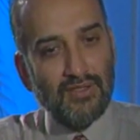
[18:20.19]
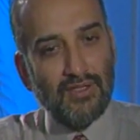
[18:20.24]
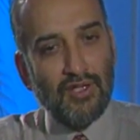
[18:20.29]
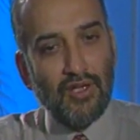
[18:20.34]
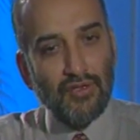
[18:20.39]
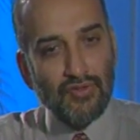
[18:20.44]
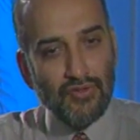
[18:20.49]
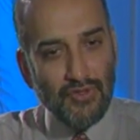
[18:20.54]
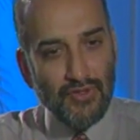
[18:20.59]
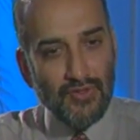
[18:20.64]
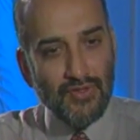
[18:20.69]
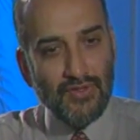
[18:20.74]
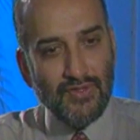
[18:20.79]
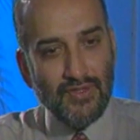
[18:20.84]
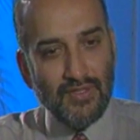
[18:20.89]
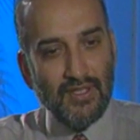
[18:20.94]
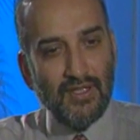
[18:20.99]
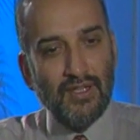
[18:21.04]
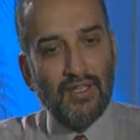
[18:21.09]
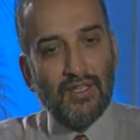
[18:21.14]

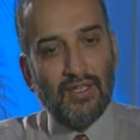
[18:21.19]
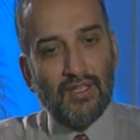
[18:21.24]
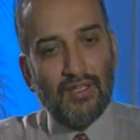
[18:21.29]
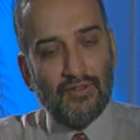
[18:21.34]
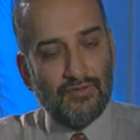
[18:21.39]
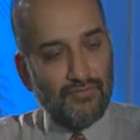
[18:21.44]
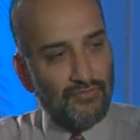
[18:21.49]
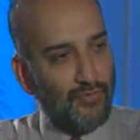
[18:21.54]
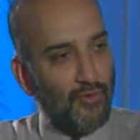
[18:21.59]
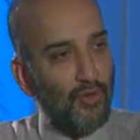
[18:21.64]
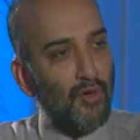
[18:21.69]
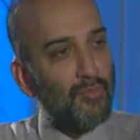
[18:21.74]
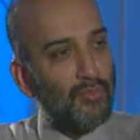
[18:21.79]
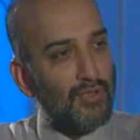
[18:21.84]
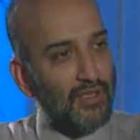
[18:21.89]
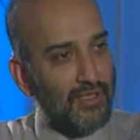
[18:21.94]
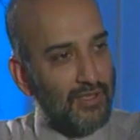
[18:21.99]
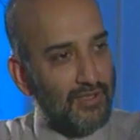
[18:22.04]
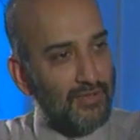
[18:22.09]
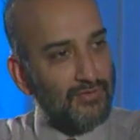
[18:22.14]
conscious
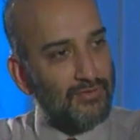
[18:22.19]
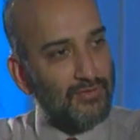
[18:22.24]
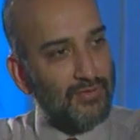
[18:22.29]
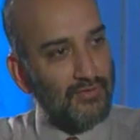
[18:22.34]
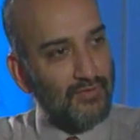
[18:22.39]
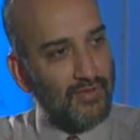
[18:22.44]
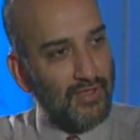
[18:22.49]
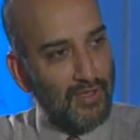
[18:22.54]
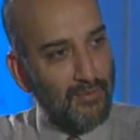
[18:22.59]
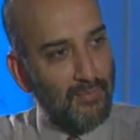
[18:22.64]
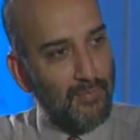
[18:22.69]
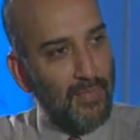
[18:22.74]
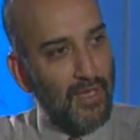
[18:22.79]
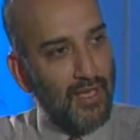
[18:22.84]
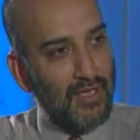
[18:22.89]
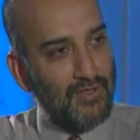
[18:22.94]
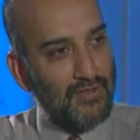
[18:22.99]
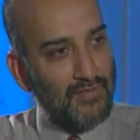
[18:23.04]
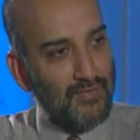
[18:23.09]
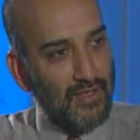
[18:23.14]
formally of, of the
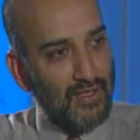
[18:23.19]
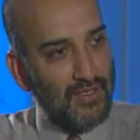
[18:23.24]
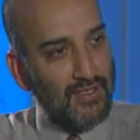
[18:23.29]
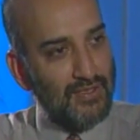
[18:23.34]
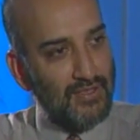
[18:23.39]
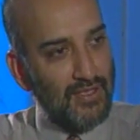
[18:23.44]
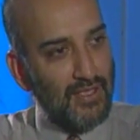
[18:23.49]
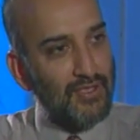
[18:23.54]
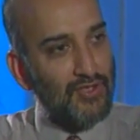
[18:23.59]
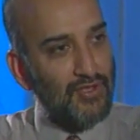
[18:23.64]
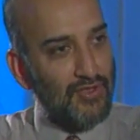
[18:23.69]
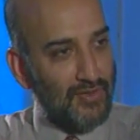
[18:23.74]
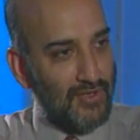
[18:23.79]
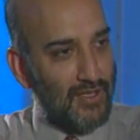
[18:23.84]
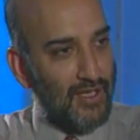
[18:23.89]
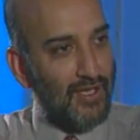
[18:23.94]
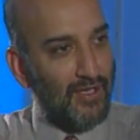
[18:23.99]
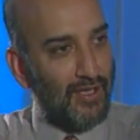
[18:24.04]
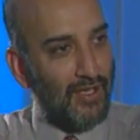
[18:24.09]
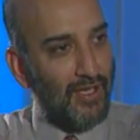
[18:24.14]
impact of architecture in our